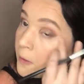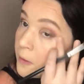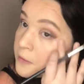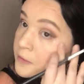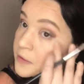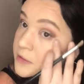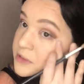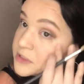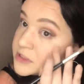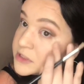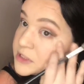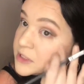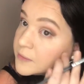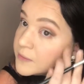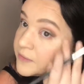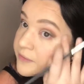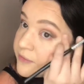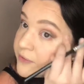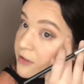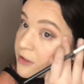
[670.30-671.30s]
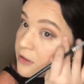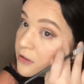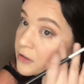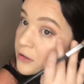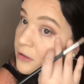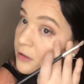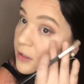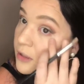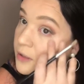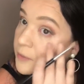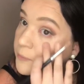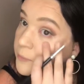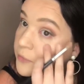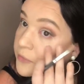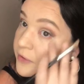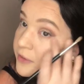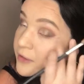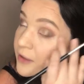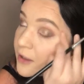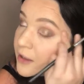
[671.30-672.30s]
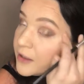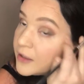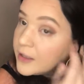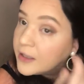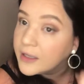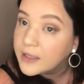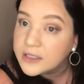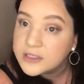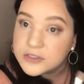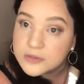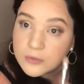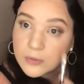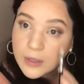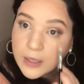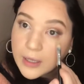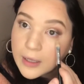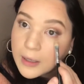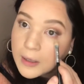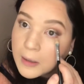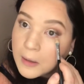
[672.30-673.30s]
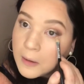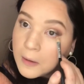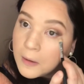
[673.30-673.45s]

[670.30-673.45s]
And I just take my finger and kind of blend that edge away